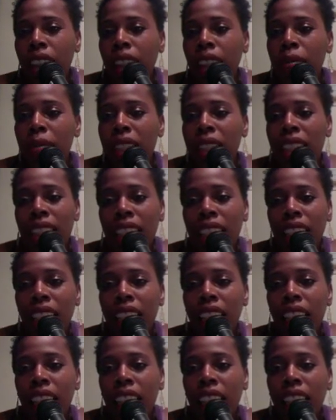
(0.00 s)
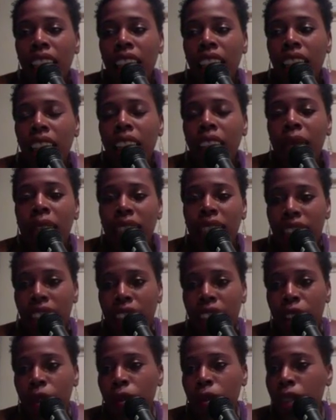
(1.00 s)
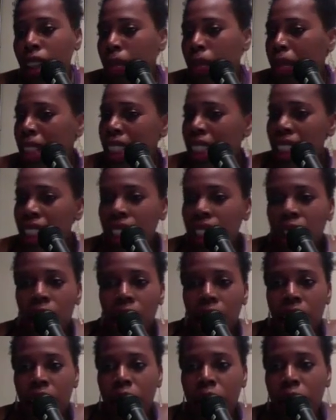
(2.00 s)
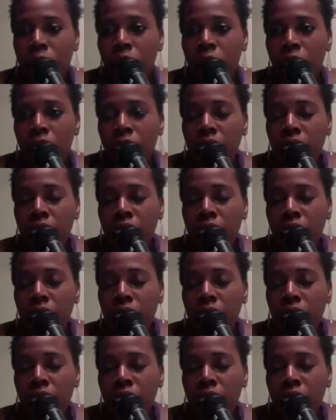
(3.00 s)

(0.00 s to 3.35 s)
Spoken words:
Let me see you. Let me see your natural hair.